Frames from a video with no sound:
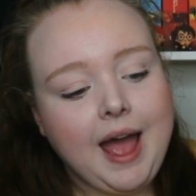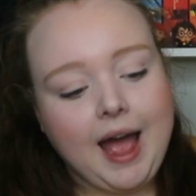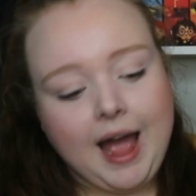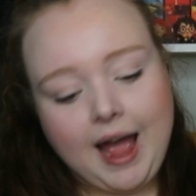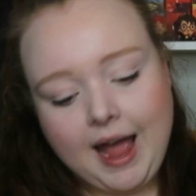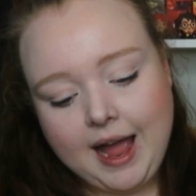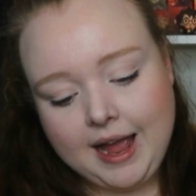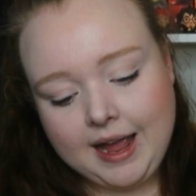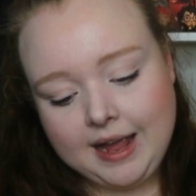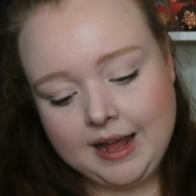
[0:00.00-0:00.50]

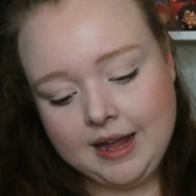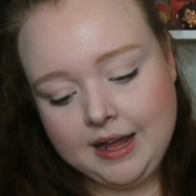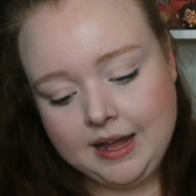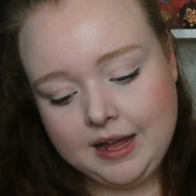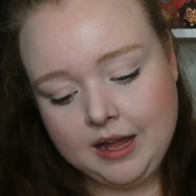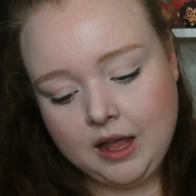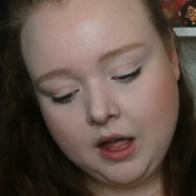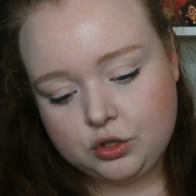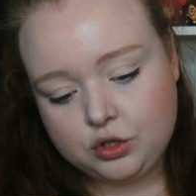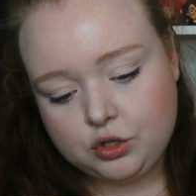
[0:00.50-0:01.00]

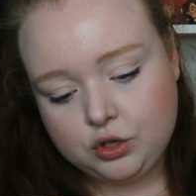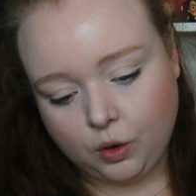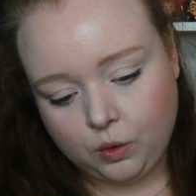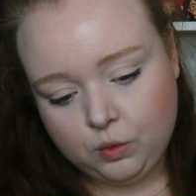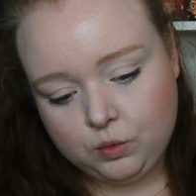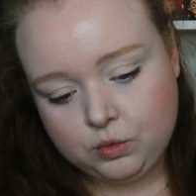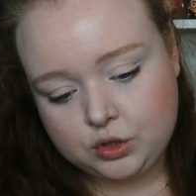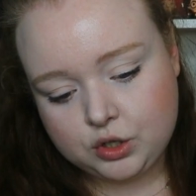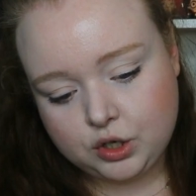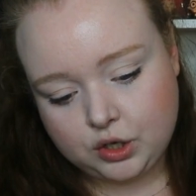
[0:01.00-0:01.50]
I
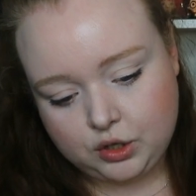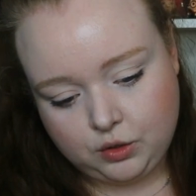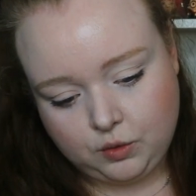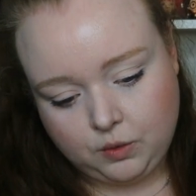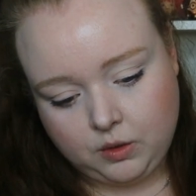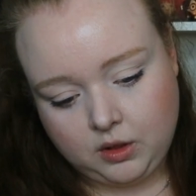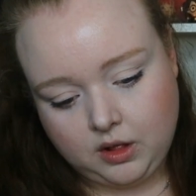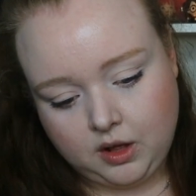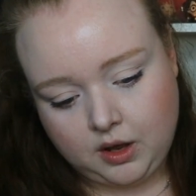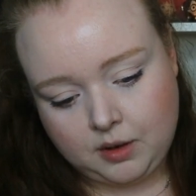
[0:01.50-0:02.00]
don't
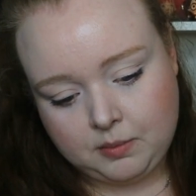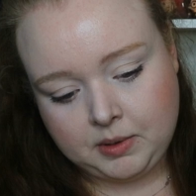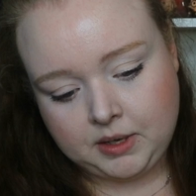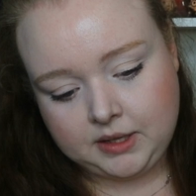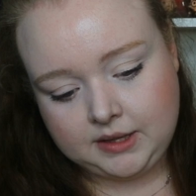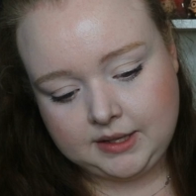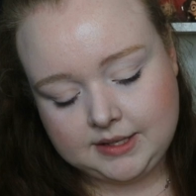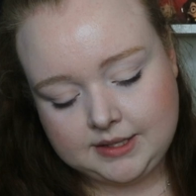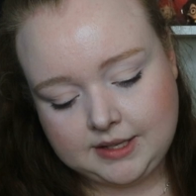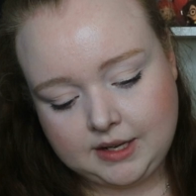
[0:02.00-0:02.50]
know a lot
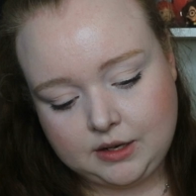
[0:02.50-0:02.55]
about this.